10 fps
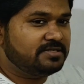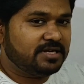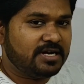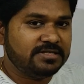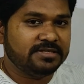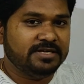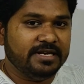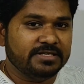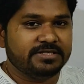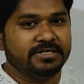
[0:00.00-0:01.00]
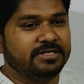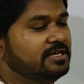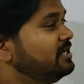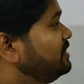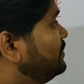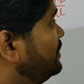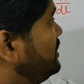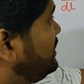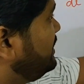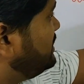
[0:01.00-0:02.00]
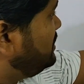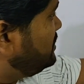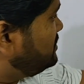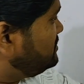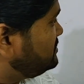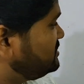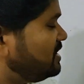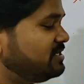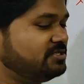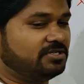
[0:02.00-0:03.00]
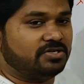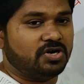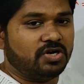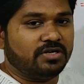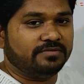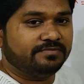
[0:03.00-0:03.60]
charge density when in a long charged rod.